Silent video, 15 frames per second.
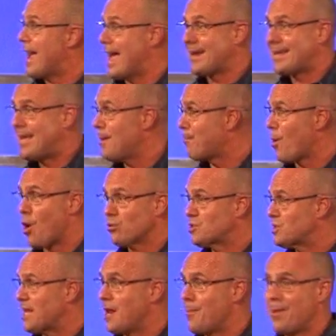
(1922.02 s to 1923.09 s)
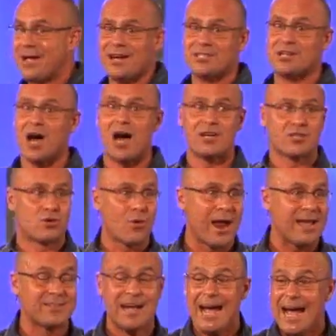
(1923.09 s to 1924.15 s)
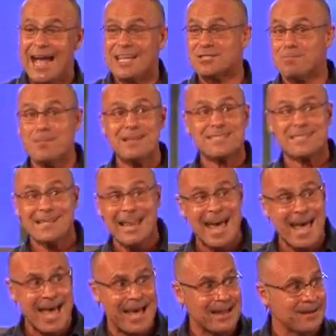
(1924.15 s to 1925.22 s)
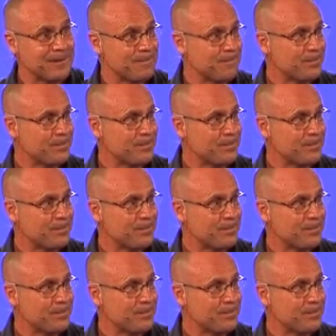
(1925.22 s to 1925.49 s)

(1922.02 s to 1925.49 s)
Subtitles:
ahead, keep on sinning because God's grace, is misled,